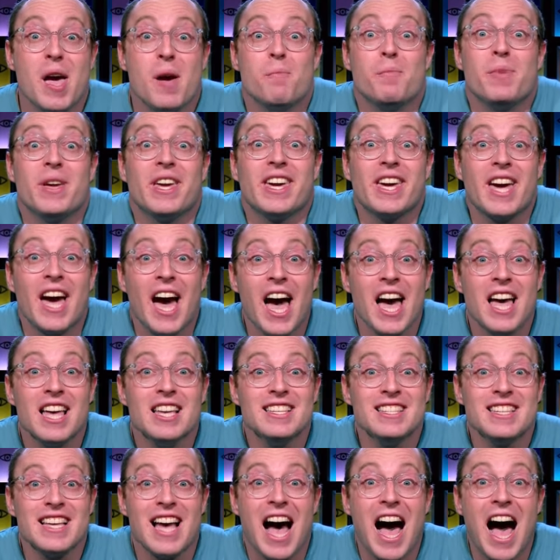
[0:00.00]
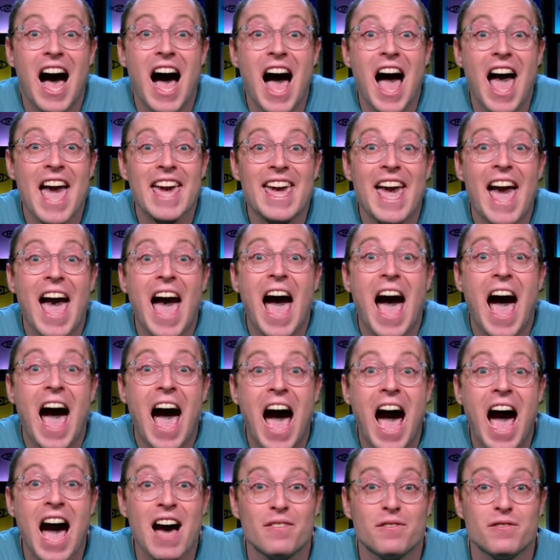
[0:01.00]
because I
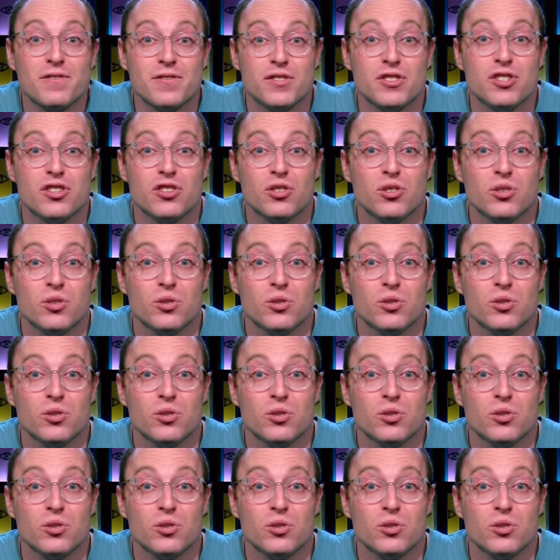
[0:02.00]
have to.